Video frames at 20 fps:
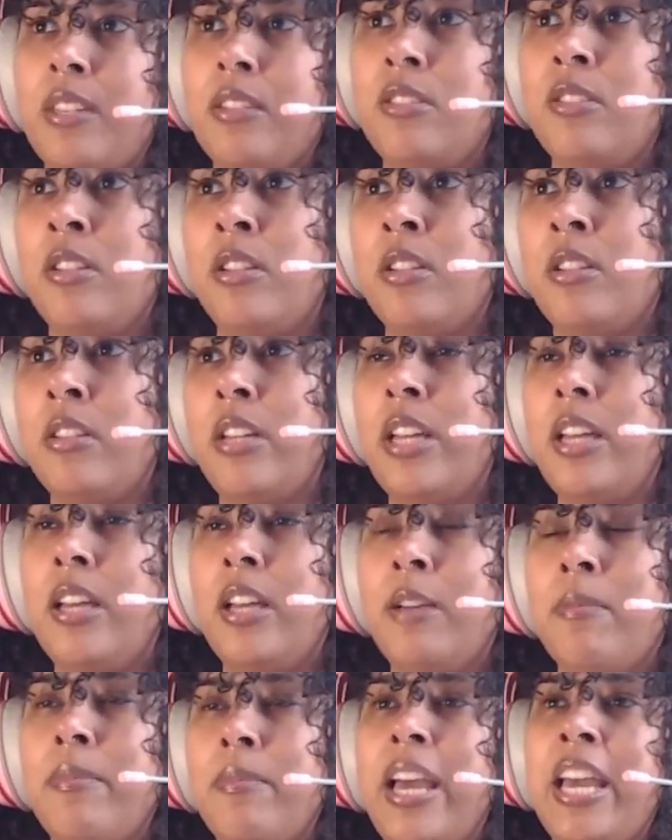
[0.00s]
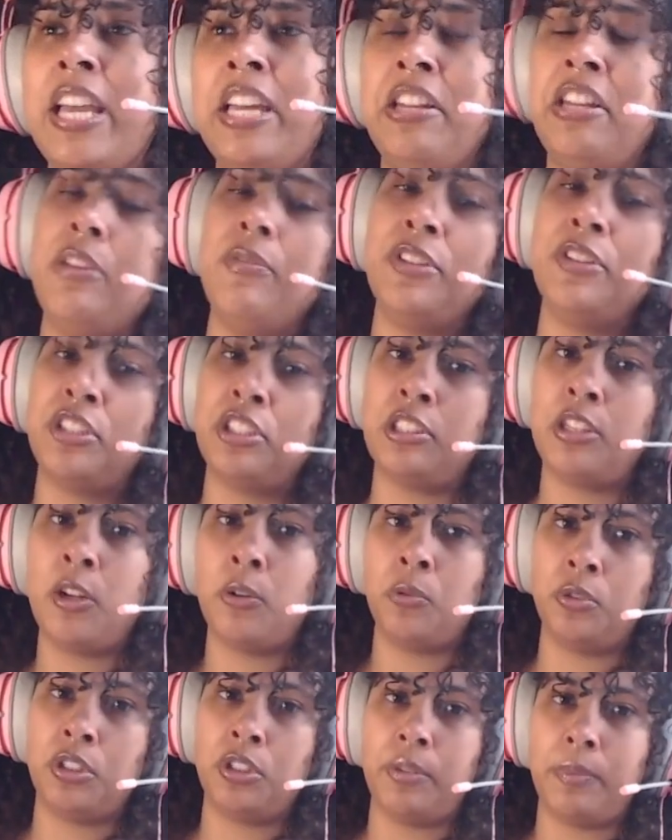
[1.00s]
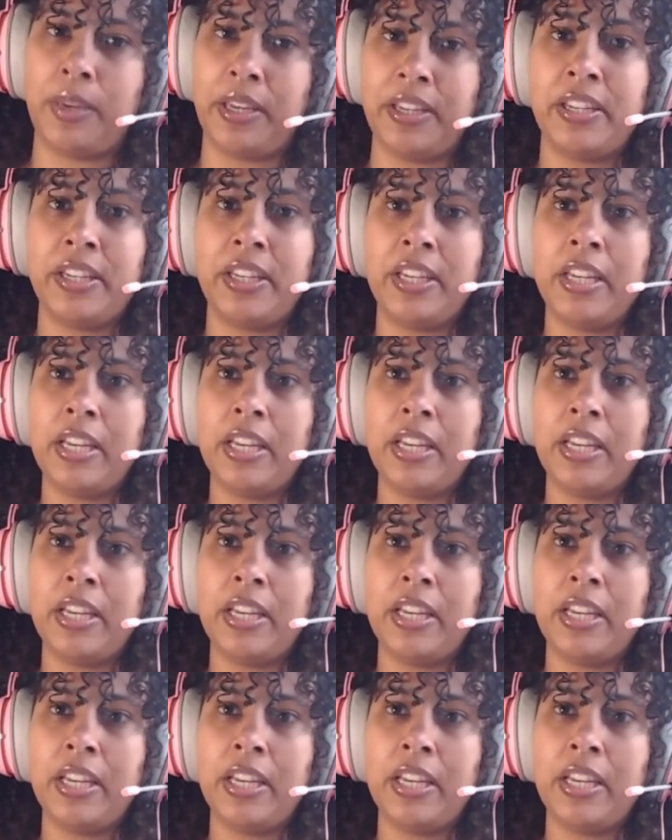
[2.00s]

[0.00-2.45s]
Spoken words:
to the A&E, which is local to me.